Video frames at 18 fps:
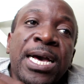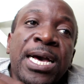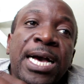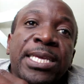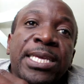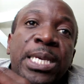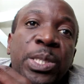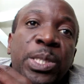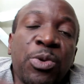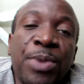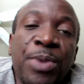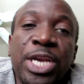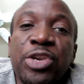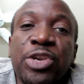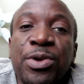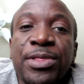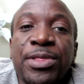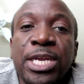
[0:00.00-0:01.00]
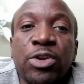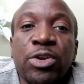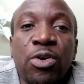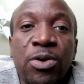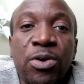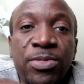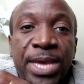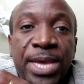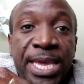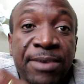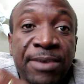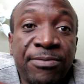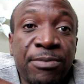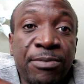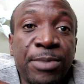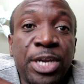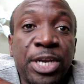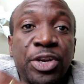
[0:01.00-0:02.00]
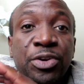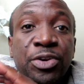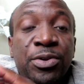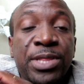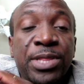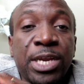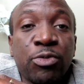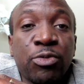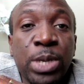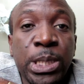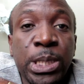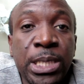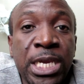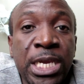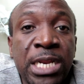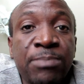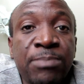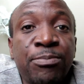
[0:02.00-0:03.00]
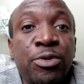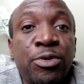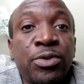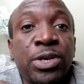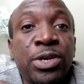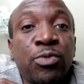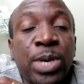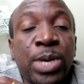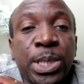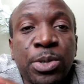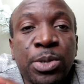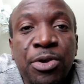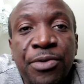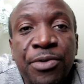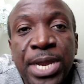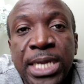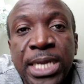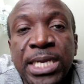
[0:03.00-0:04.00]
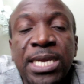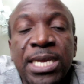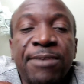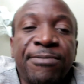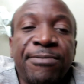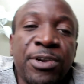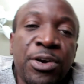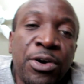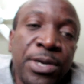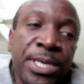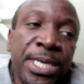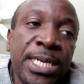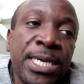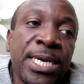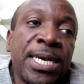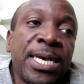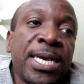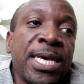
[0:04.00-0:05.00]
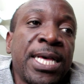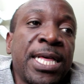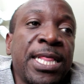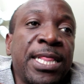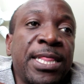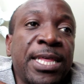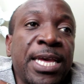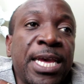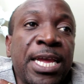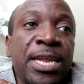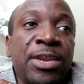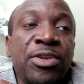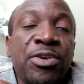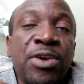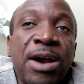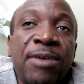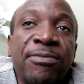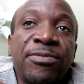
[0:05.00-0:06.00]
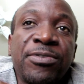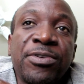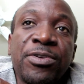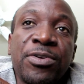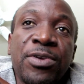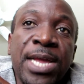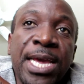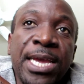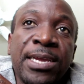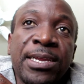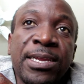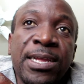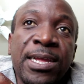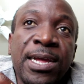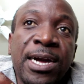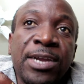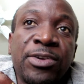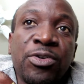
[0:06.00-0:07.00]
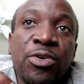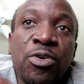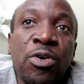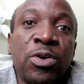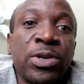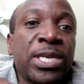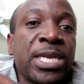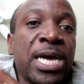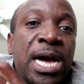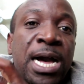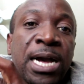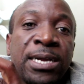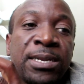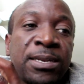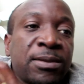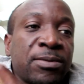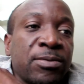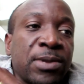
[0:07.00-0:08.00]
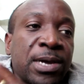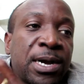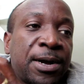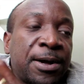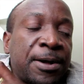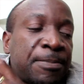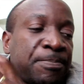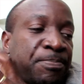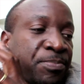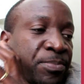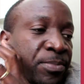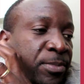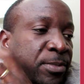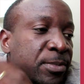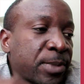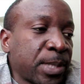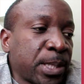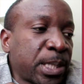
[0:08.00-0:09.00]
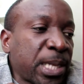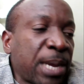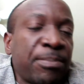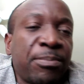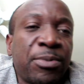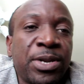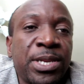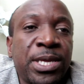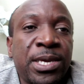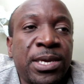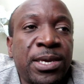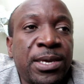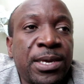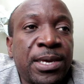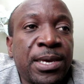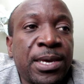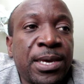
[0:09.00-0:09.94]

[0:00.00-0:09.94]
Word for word: uh, just to make sure that all the information that was input was correct. If not, then you have you know like uh, to contact um, somebody